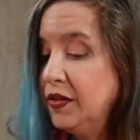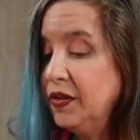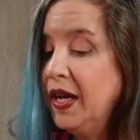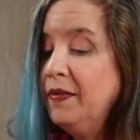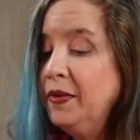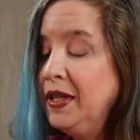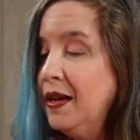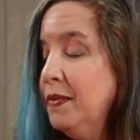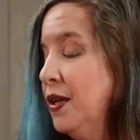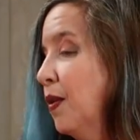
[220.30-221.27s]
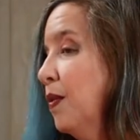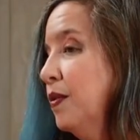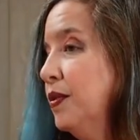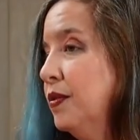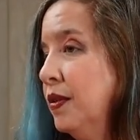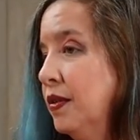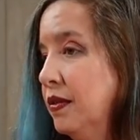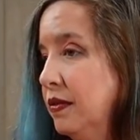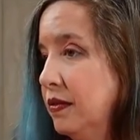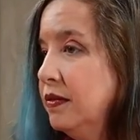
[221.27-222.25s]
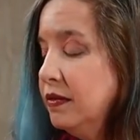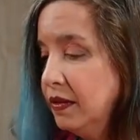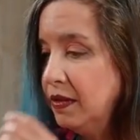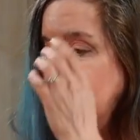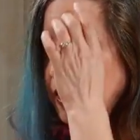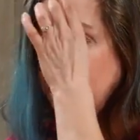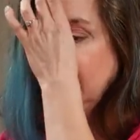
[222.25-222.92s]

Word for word: so that would get me gold or Correct. Okay.